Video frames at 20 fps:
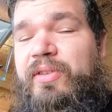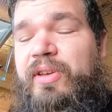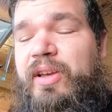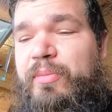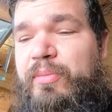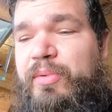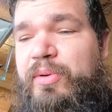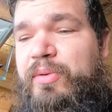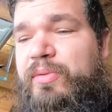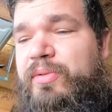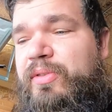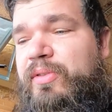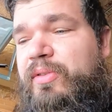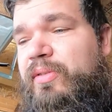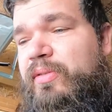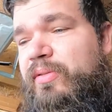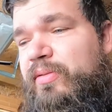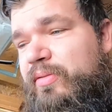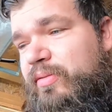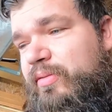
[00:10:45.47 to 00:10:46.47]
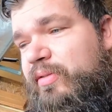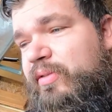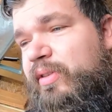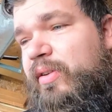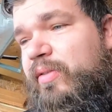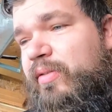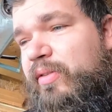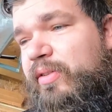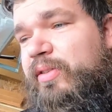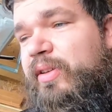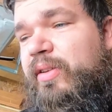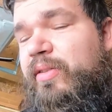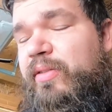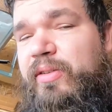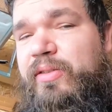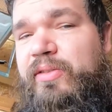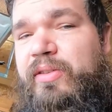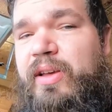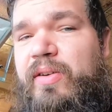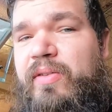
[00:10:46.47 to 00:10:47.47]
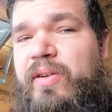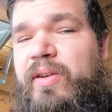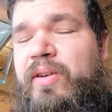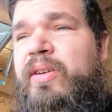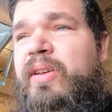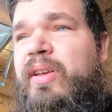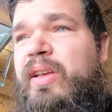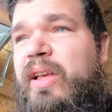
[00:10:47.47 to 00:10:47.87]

you got boost, etc., etc., etc.